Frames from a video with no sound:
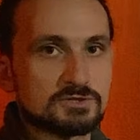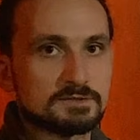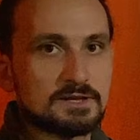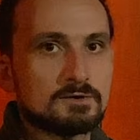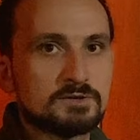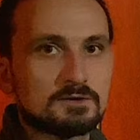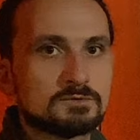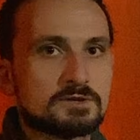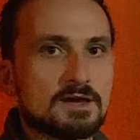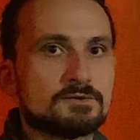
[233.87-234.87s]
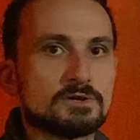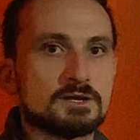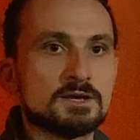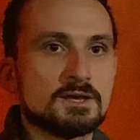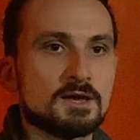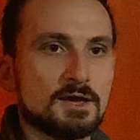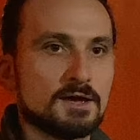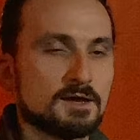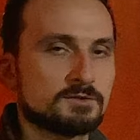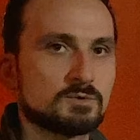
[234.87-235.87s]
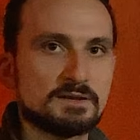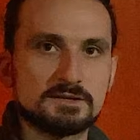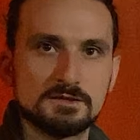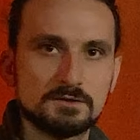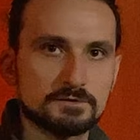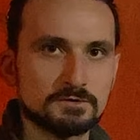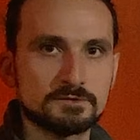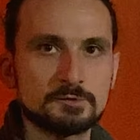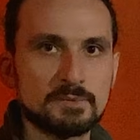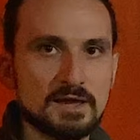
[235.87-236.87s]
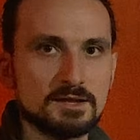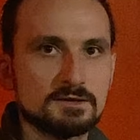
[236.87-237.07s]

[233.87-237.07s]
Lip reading: Now they could carry 20 kilos on their back,